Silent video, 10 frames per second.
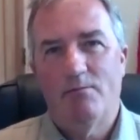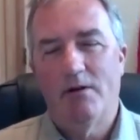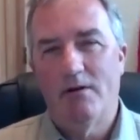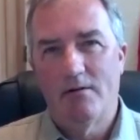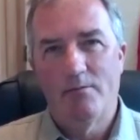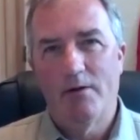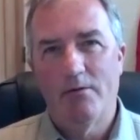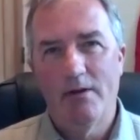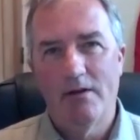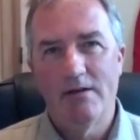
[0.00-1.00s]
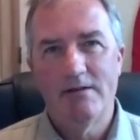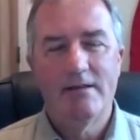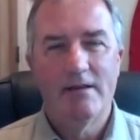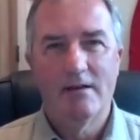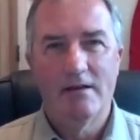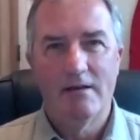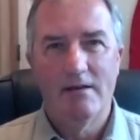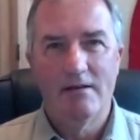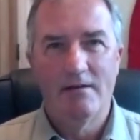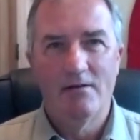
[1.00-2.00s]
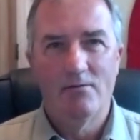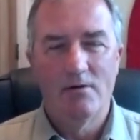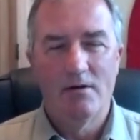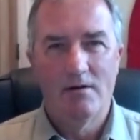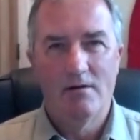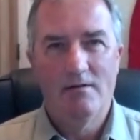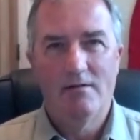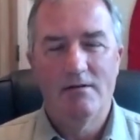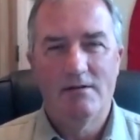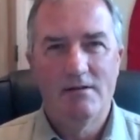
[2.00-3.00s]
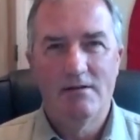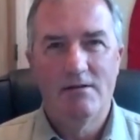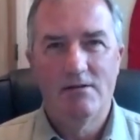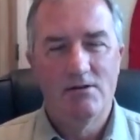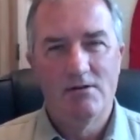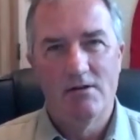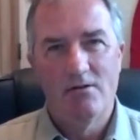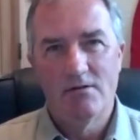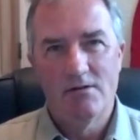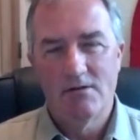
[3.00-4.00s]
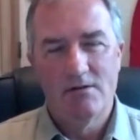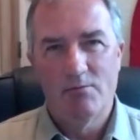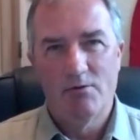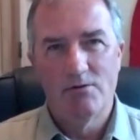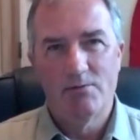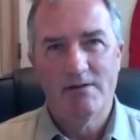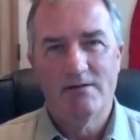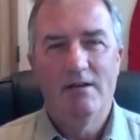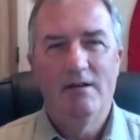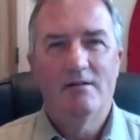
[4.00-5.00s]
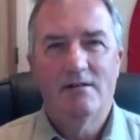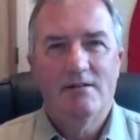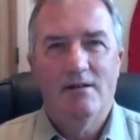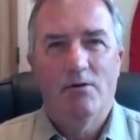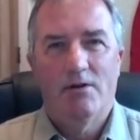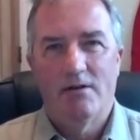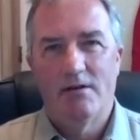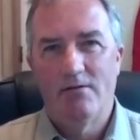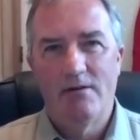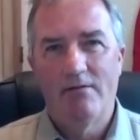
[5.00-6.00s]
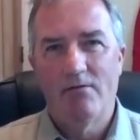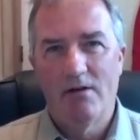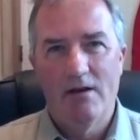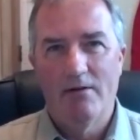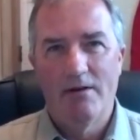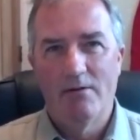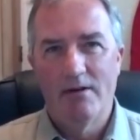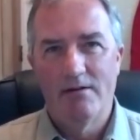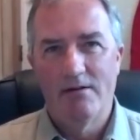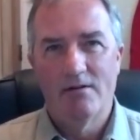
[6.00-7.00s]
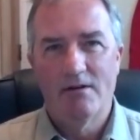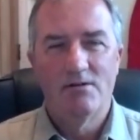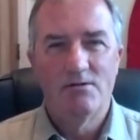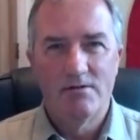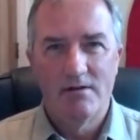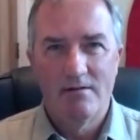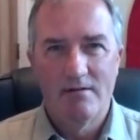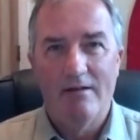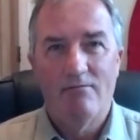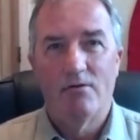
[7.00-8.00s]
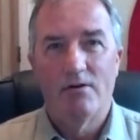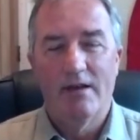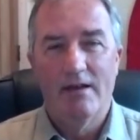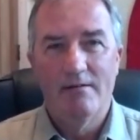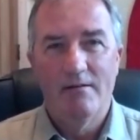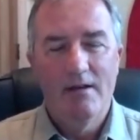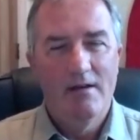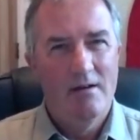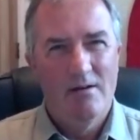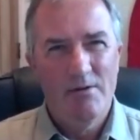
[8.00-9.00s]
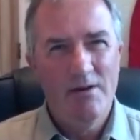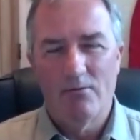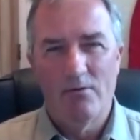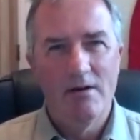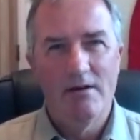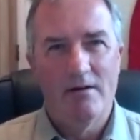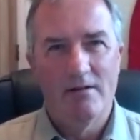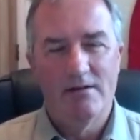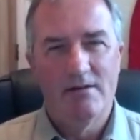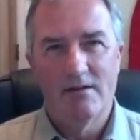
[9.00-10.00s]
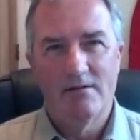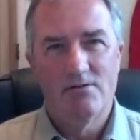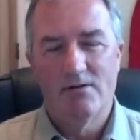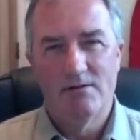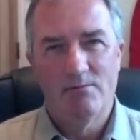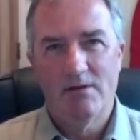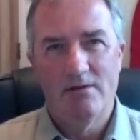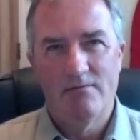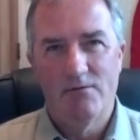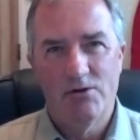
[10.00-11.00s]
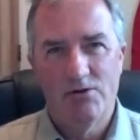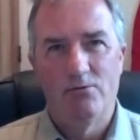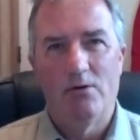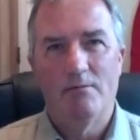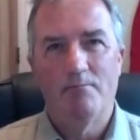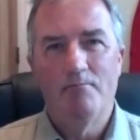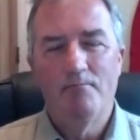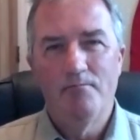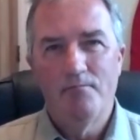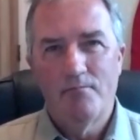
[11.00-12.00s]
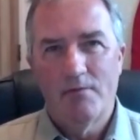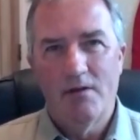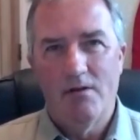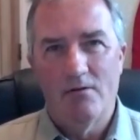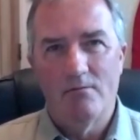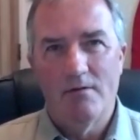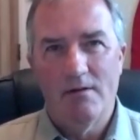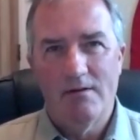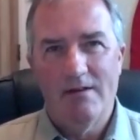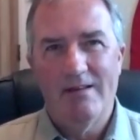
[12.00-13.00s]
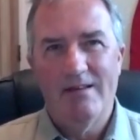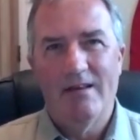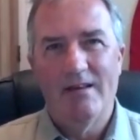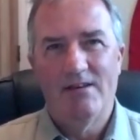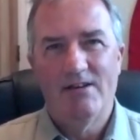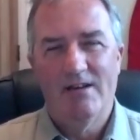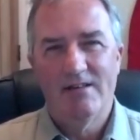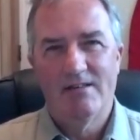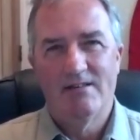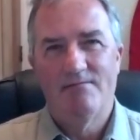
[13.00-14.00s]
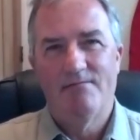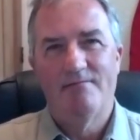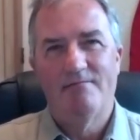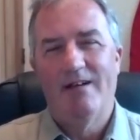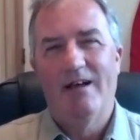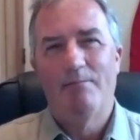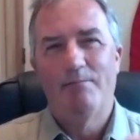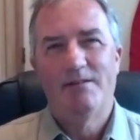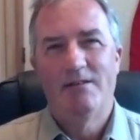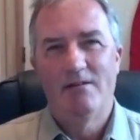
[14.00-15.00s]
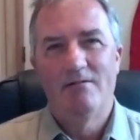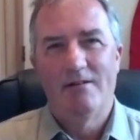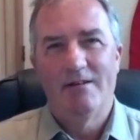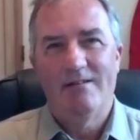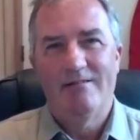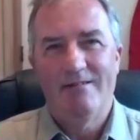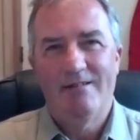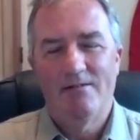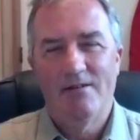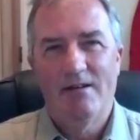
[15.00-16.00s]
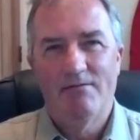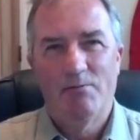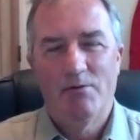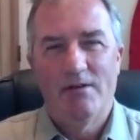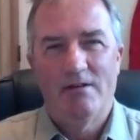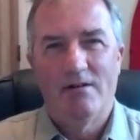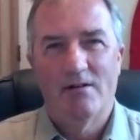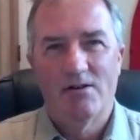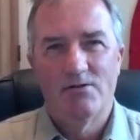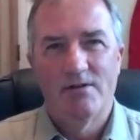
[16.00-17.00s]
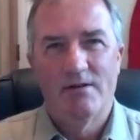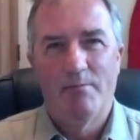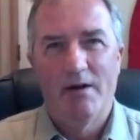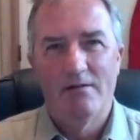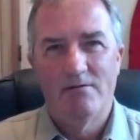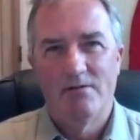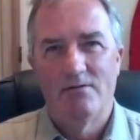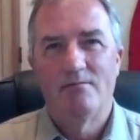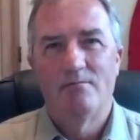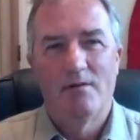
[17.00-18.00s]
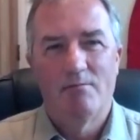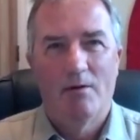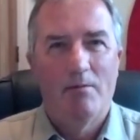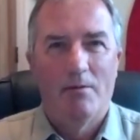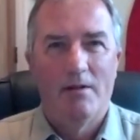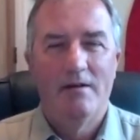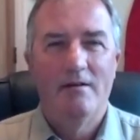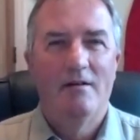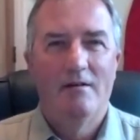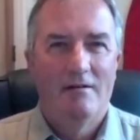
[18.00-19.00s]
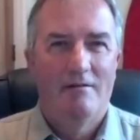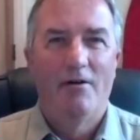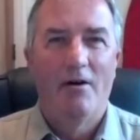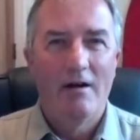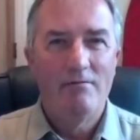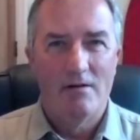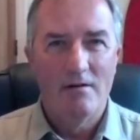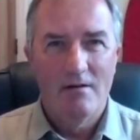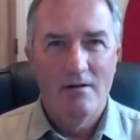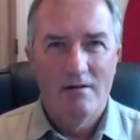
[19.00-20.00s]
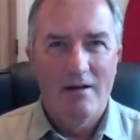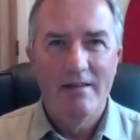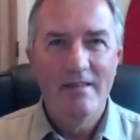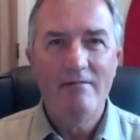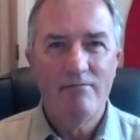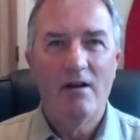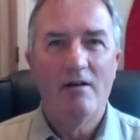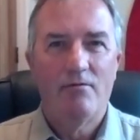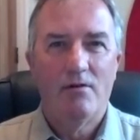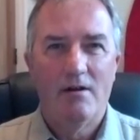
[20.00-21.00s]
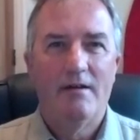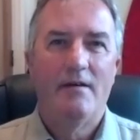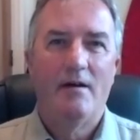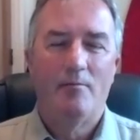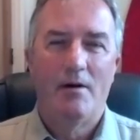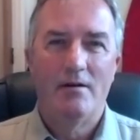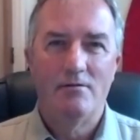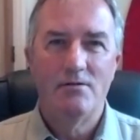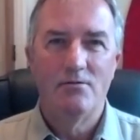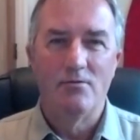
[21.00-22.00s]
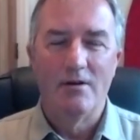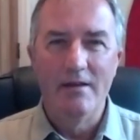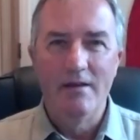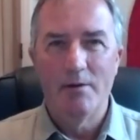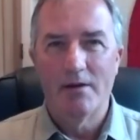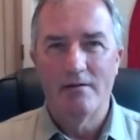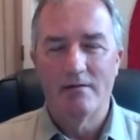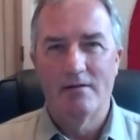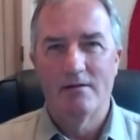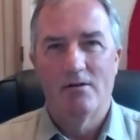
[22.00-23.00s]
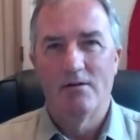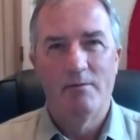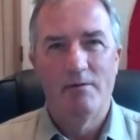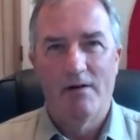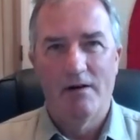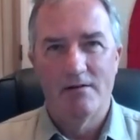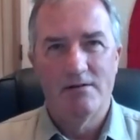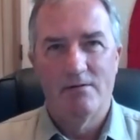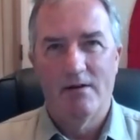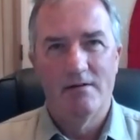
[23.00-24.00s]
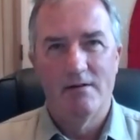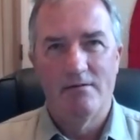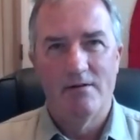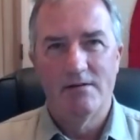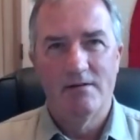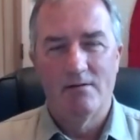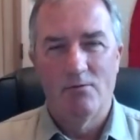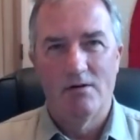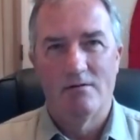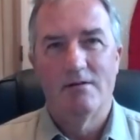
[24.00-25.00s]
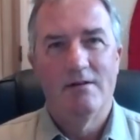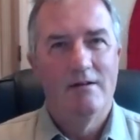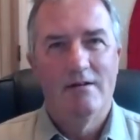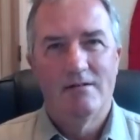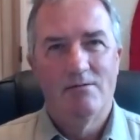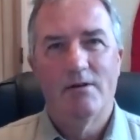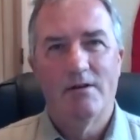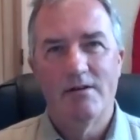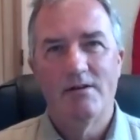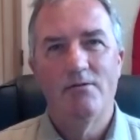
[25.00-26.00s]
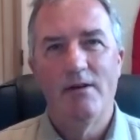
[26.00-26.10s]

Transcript: But realistically, you know, this is just a nonsense approach, because then what are you going to do? Never allow anyone into your country ever again. And we don't really know how this thing is transmitted for sure, you know, and then the chances of absolutely, you know, you'd have to put the entire country in a biosuit probably forever and never ever let that biosuit leak, because there's going to be virus around in the rest of the world. So what are you going to do?